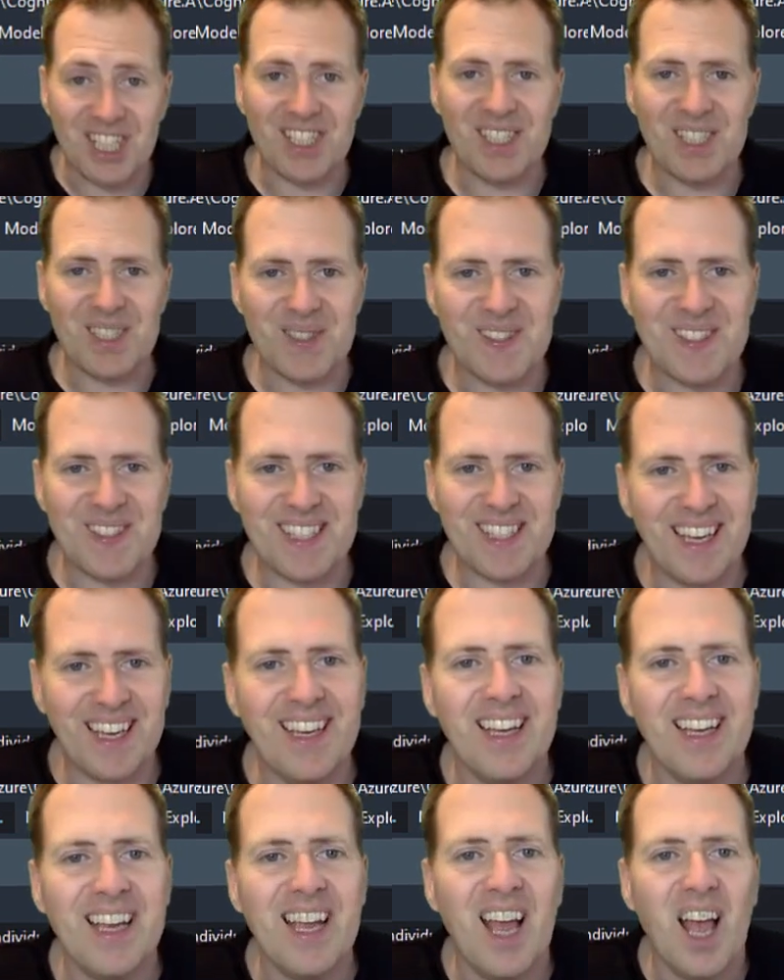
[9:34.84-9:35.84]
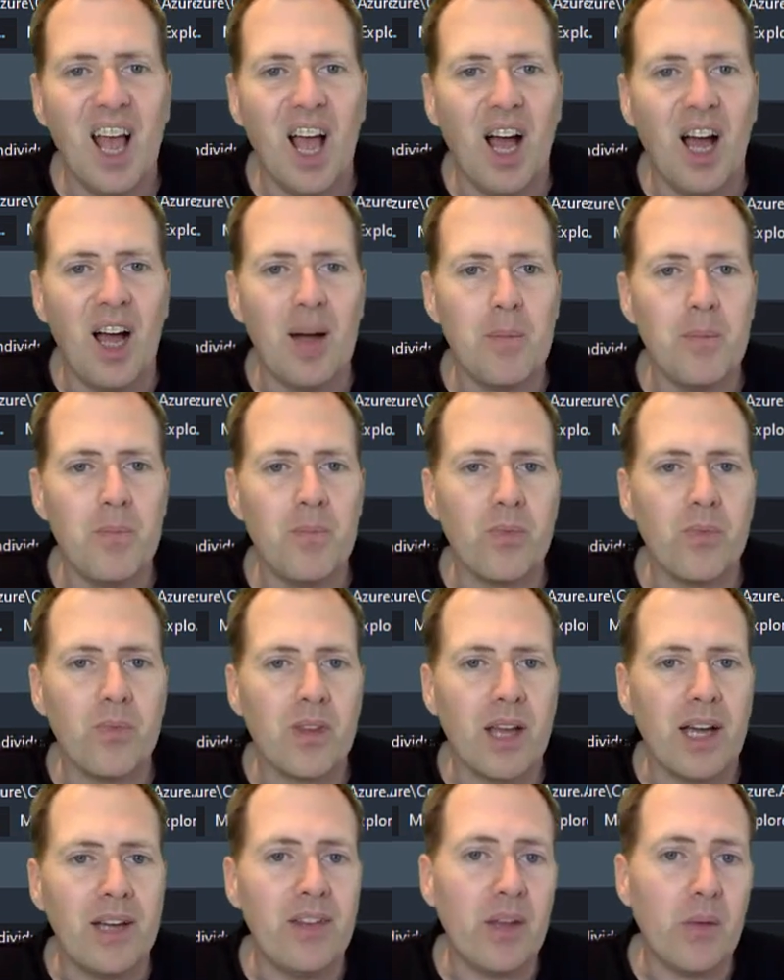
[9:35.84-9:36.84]
should we say. And
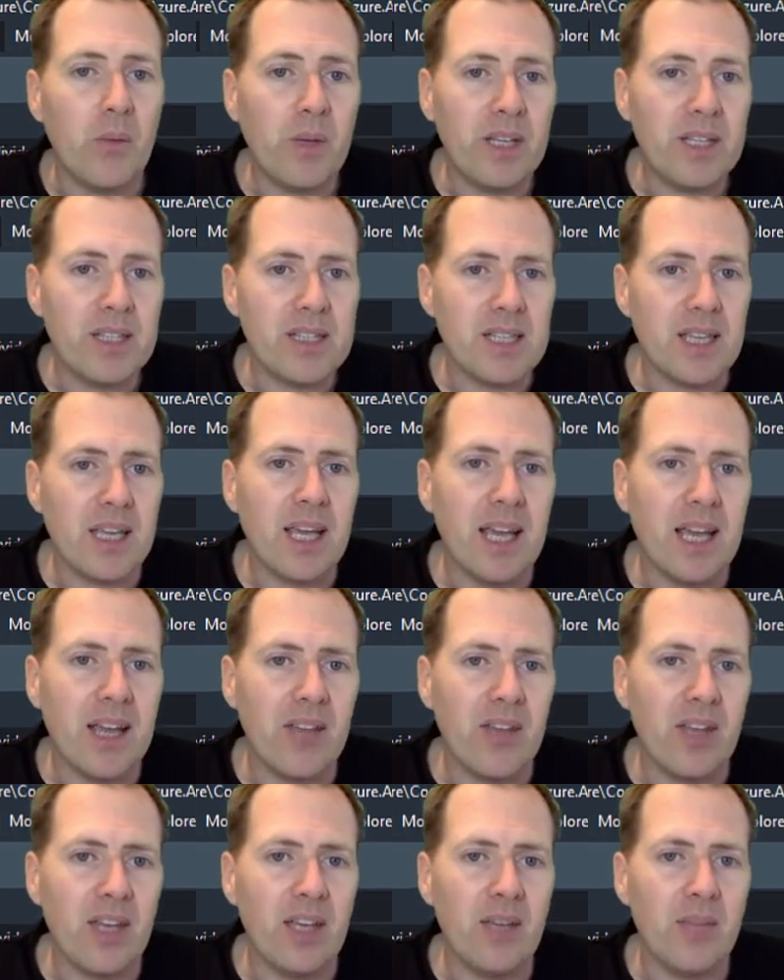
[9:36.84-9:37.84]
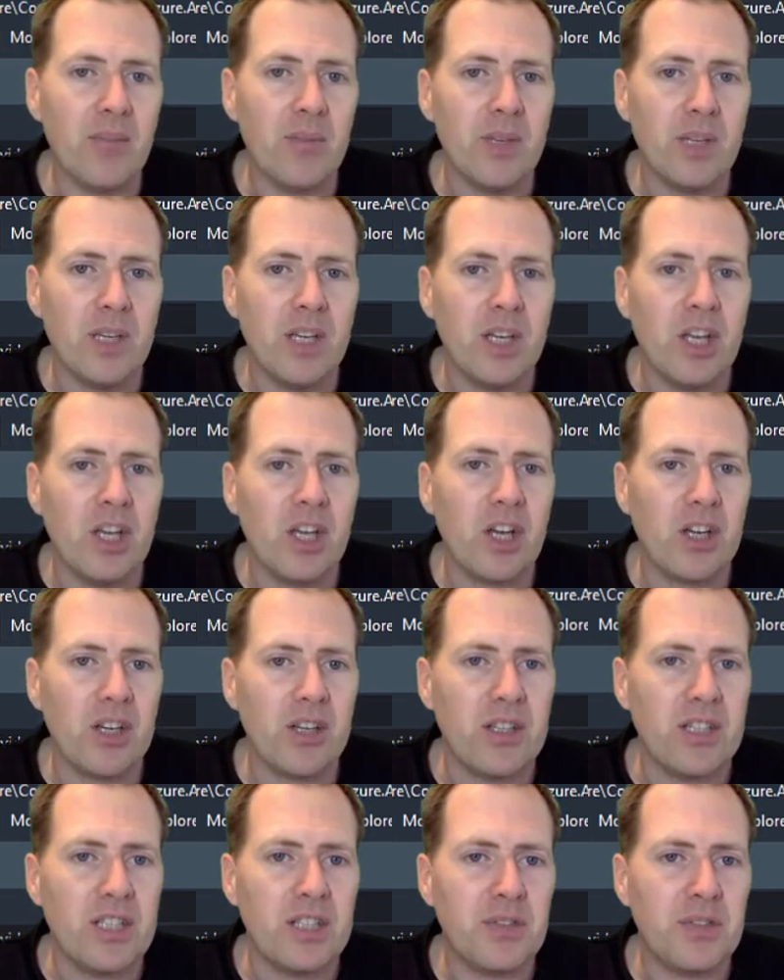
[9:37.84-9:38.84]
then we can see here the kind
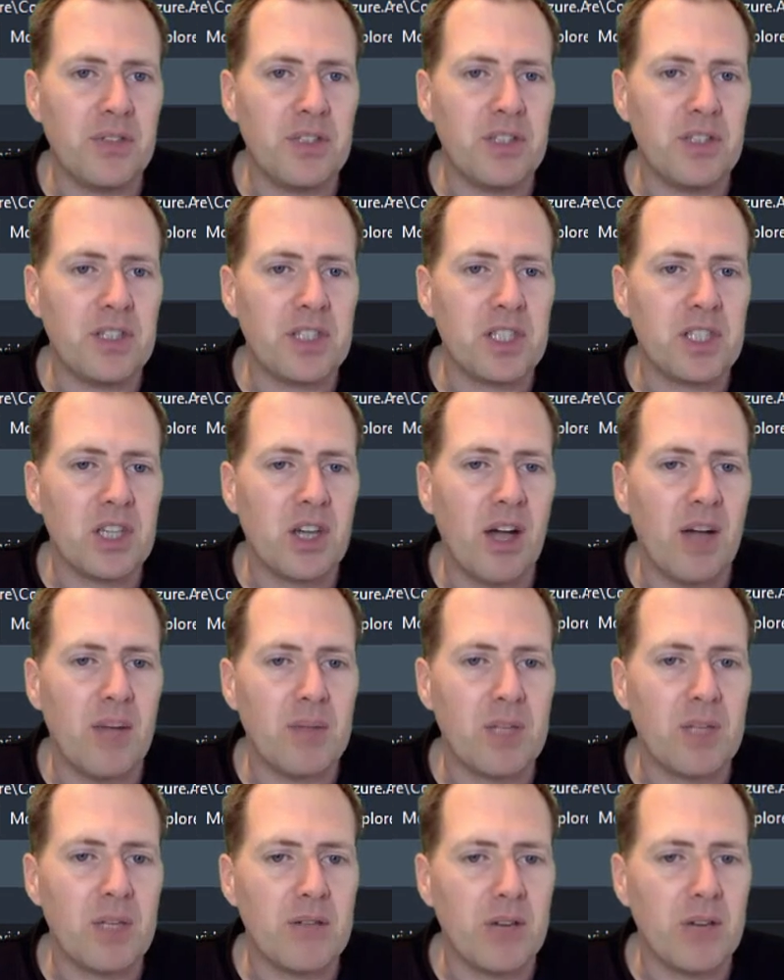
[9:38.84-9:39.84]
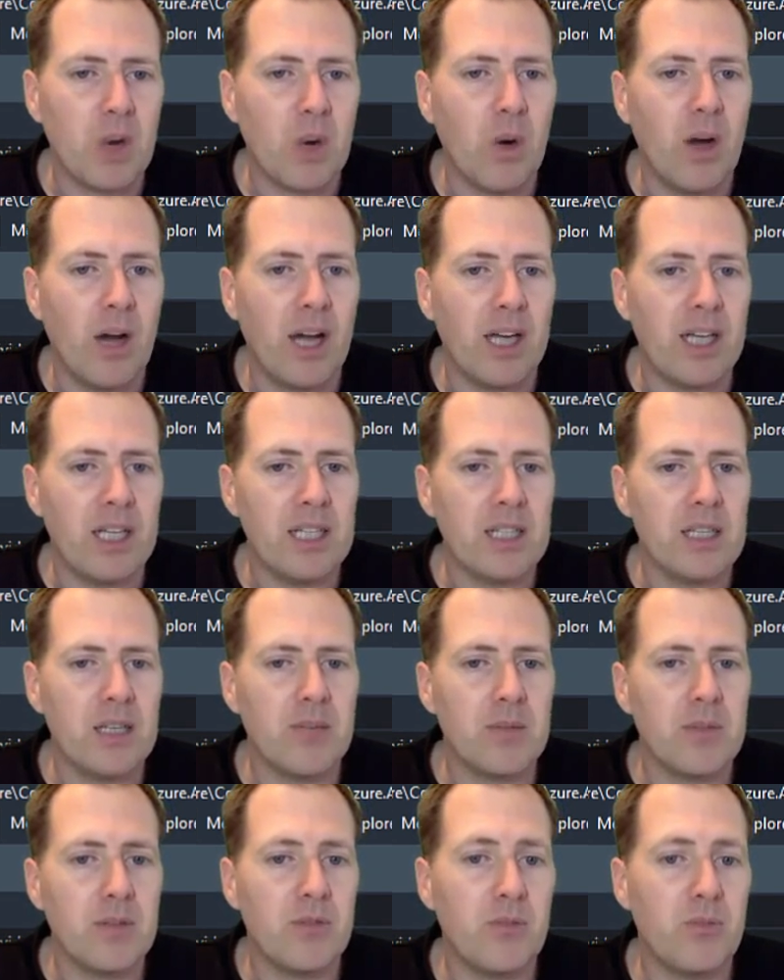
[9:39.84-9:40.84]
of the different types that are required in
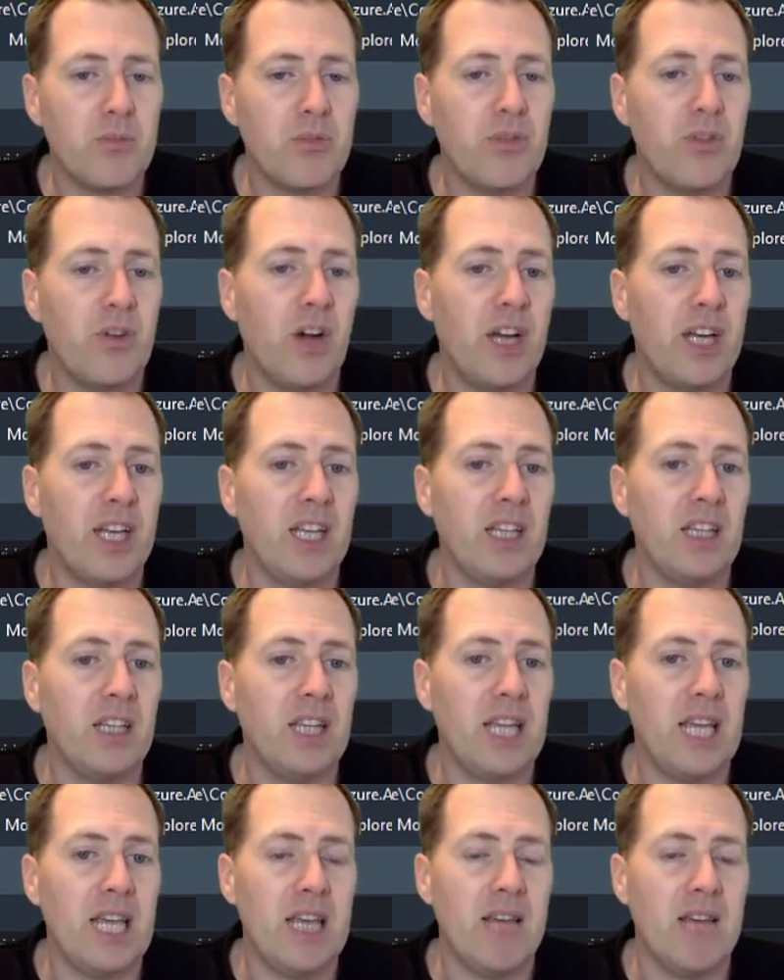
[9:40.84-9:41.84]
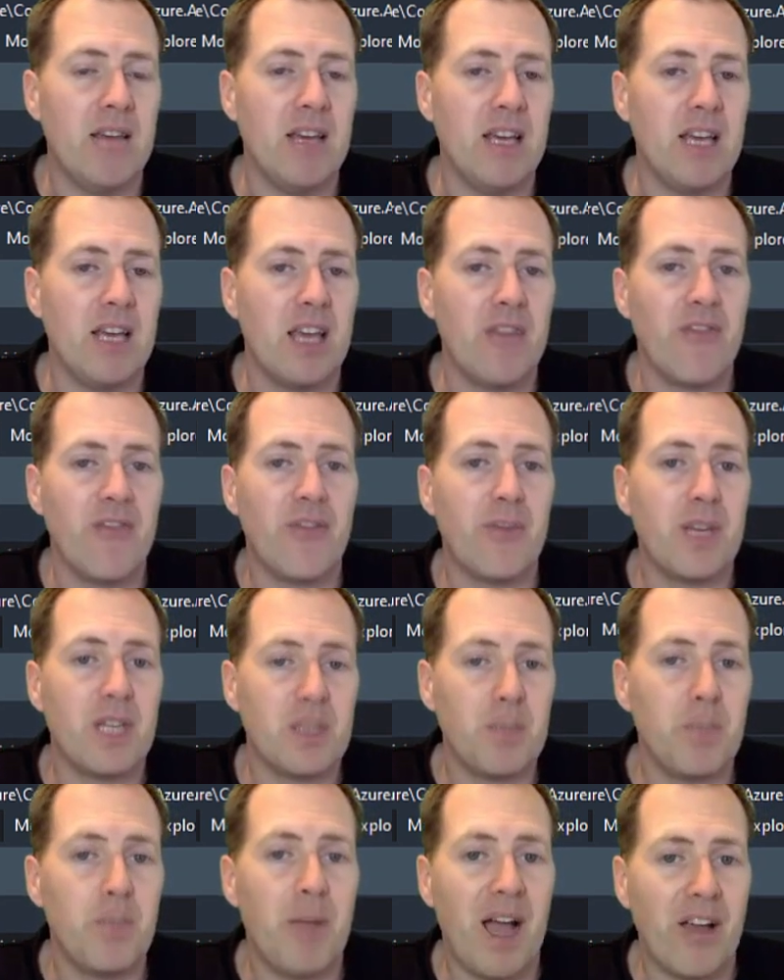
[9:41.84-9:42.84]
terms of providing the
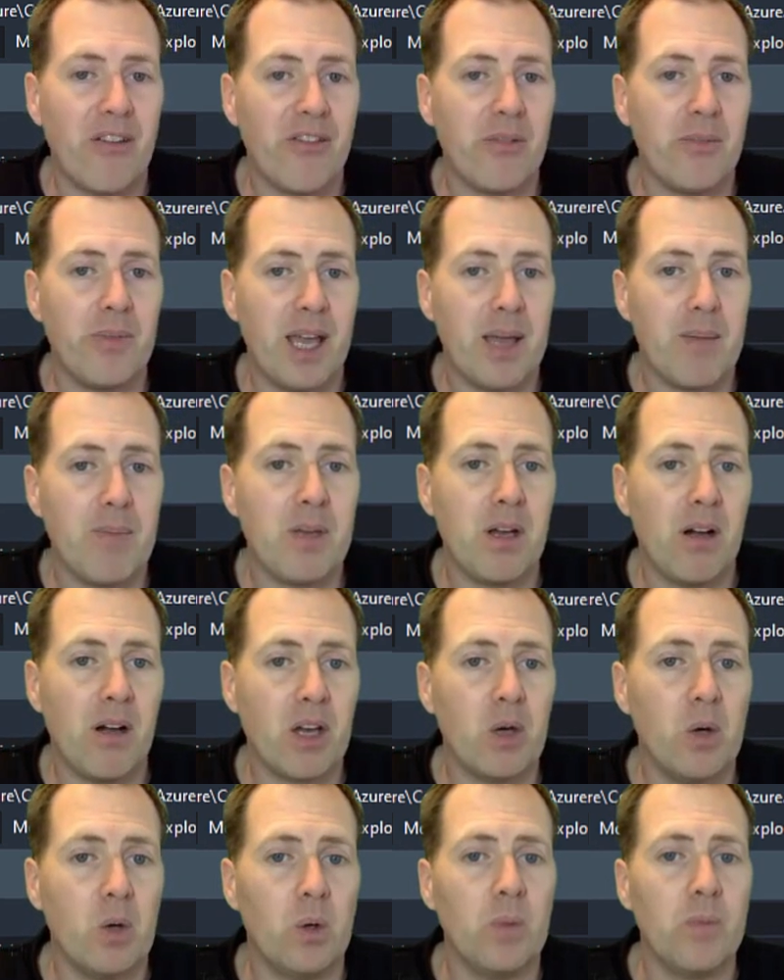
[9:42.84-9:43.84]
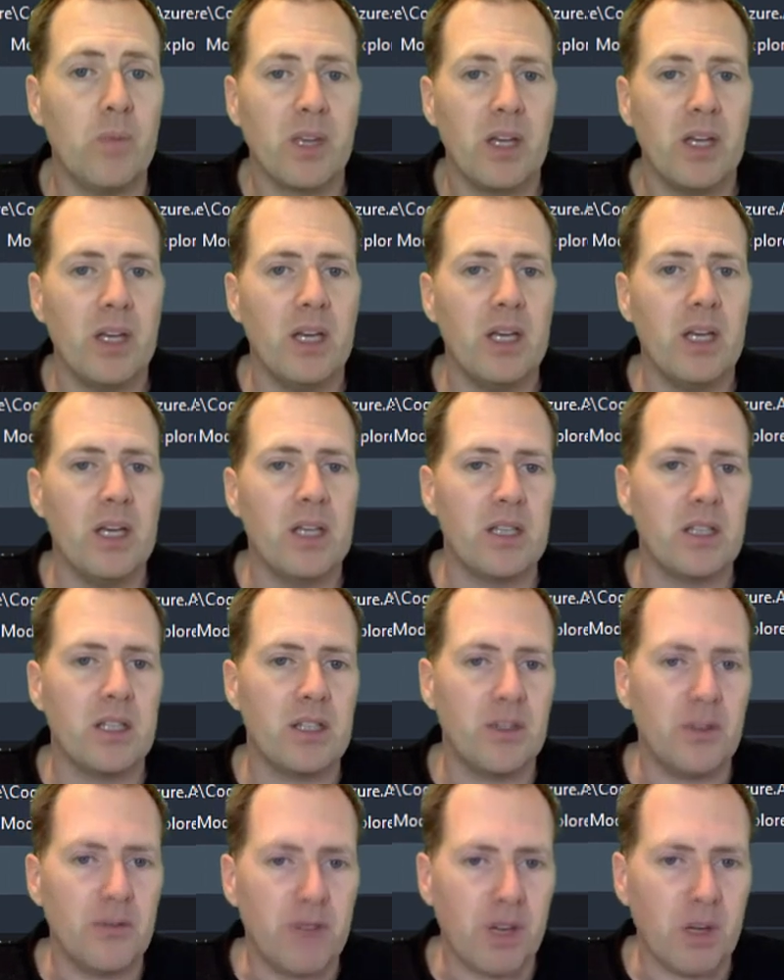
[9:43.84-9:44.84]
information back from the API call. So
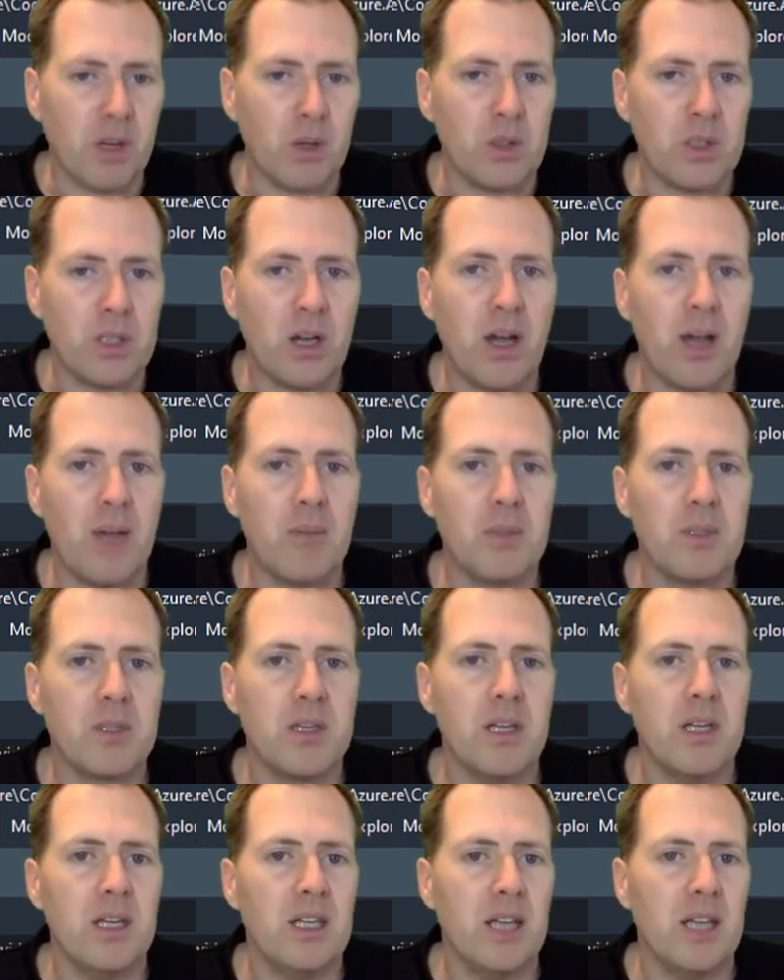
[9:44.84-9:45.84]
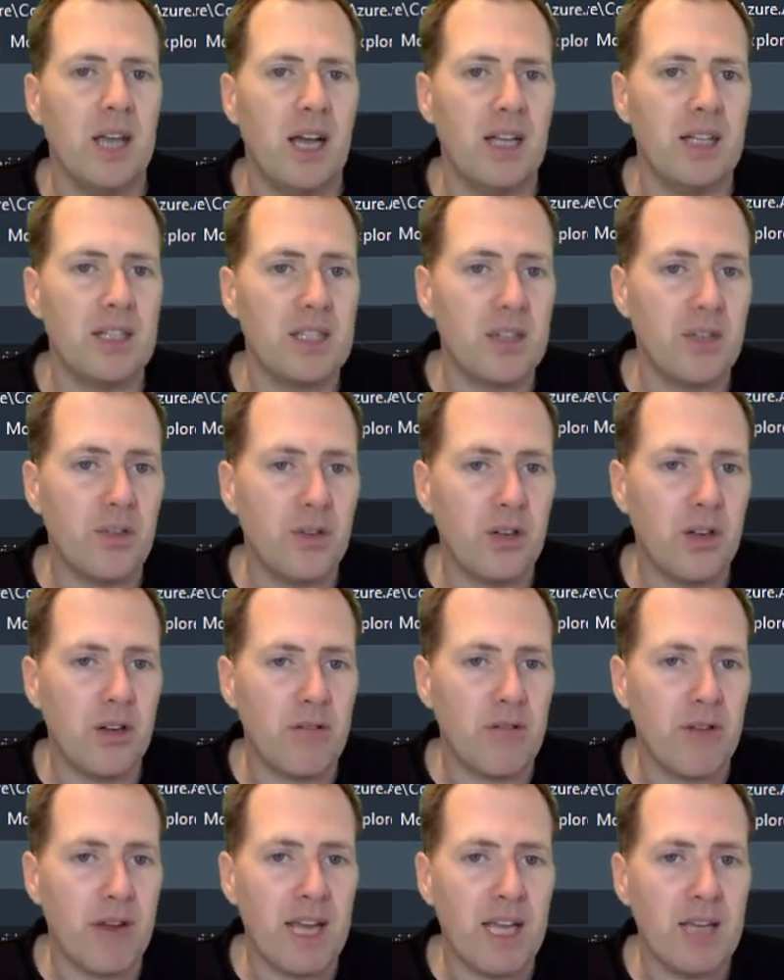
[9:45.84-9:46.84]
different record types, different
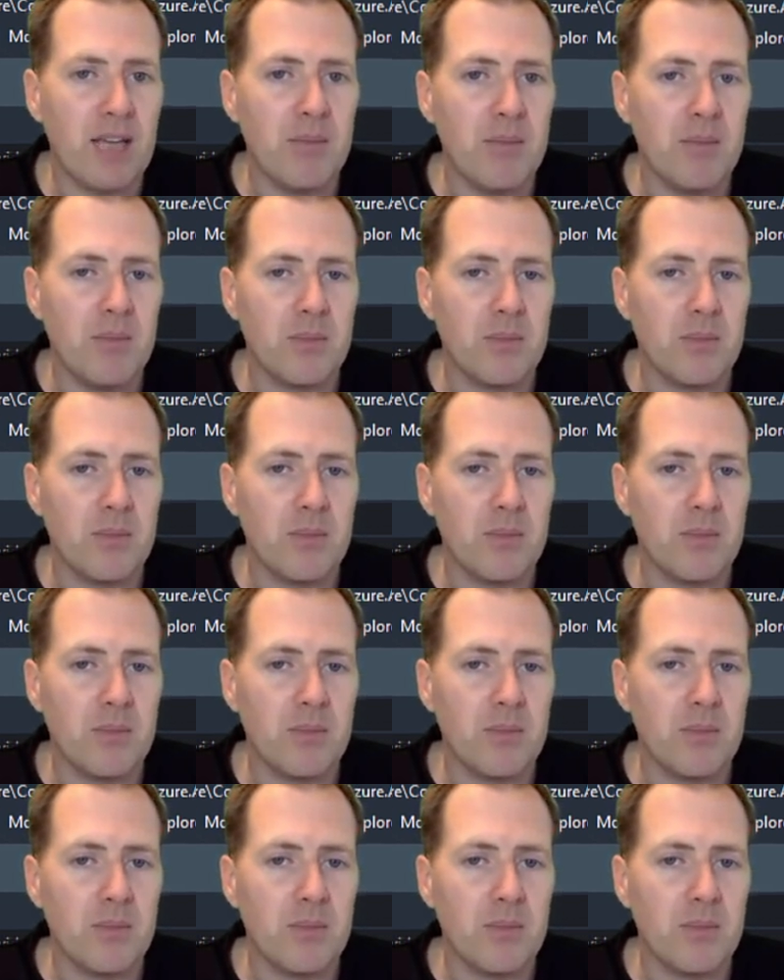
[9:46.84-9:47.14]
array,